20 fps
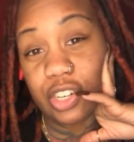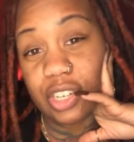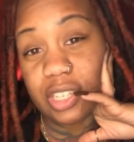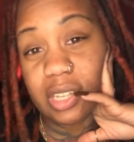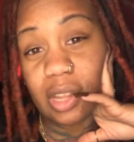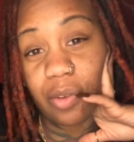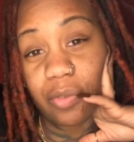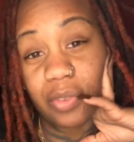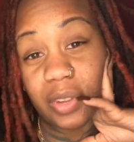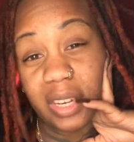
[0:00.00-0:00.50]

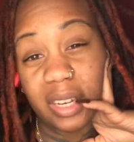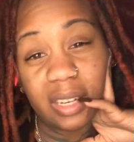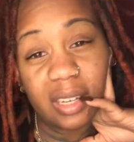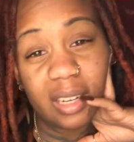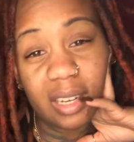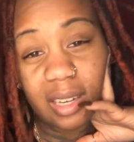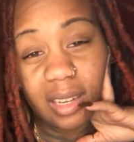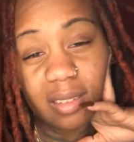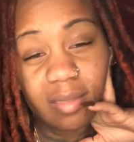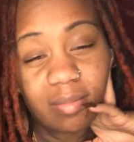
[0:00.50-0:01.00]
eating,
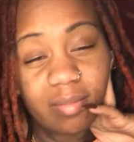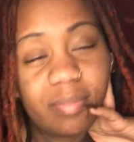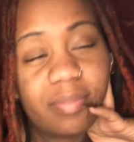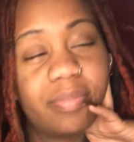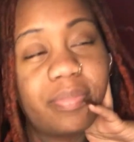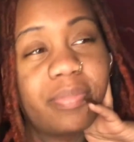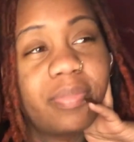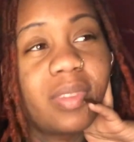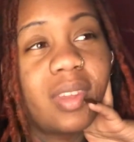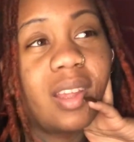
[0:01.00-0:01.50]

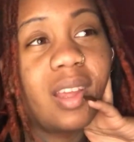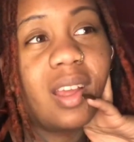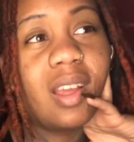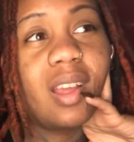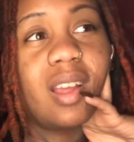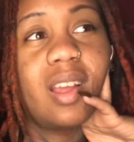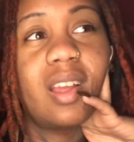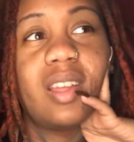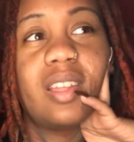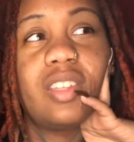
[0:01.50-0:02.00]

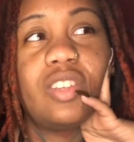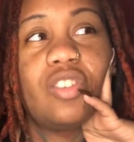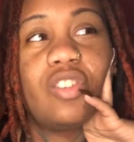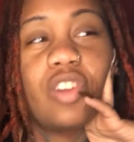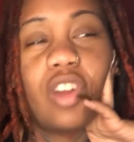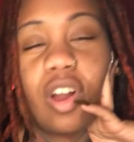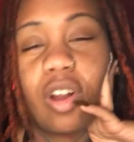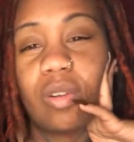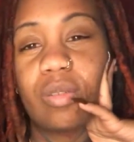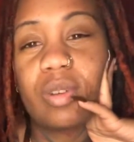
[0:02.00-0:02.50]
you know,
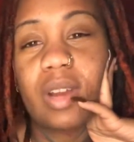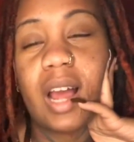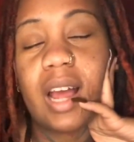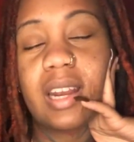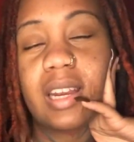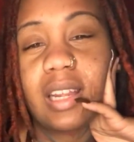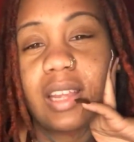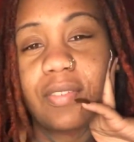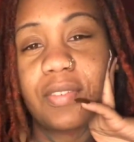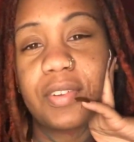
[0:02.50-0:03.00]
kind of giving
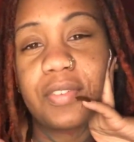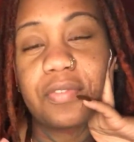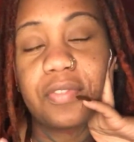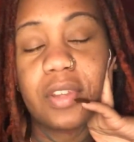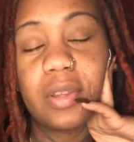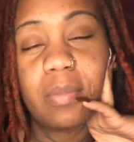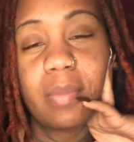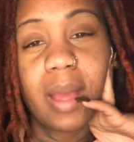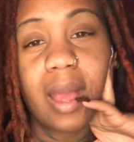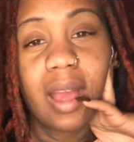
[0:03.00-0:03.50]

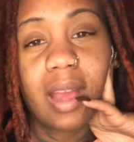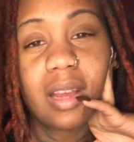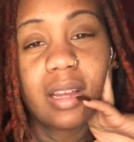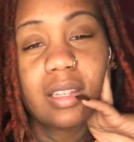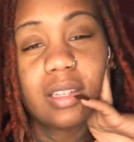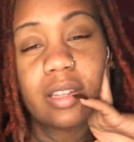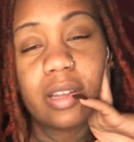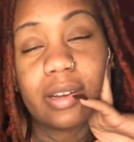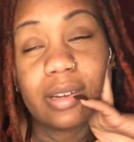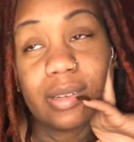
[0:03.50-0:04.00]
feedback. So
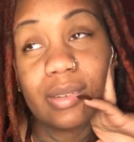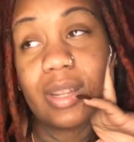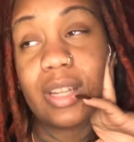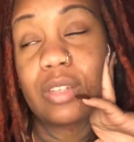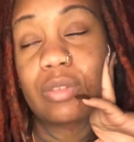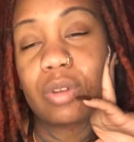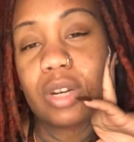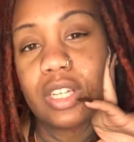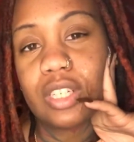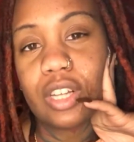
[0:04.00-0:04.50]
that's what I
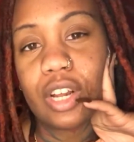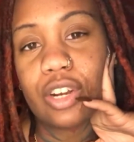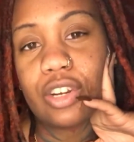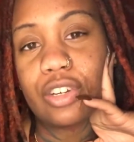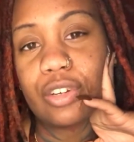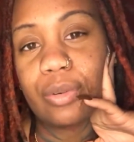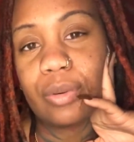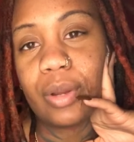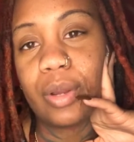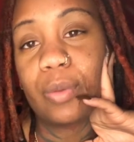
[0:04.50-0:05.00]
started doing,
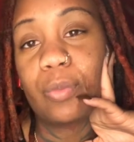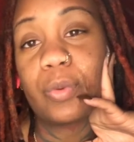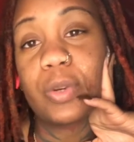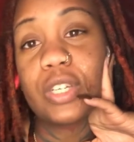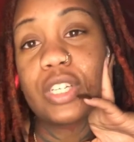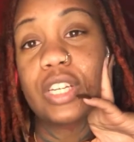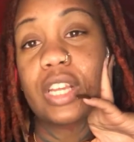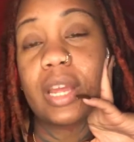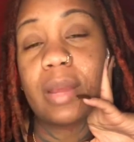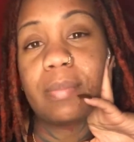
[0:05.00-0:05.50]
which led me
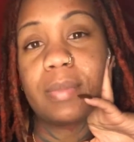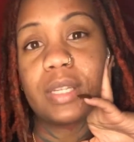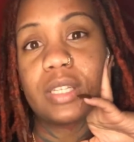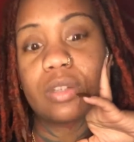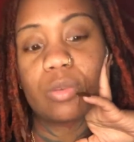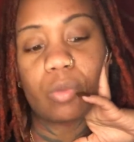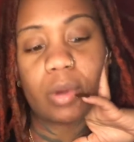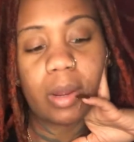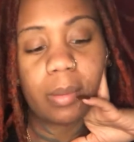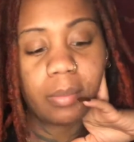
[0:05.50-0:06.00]
to rambling.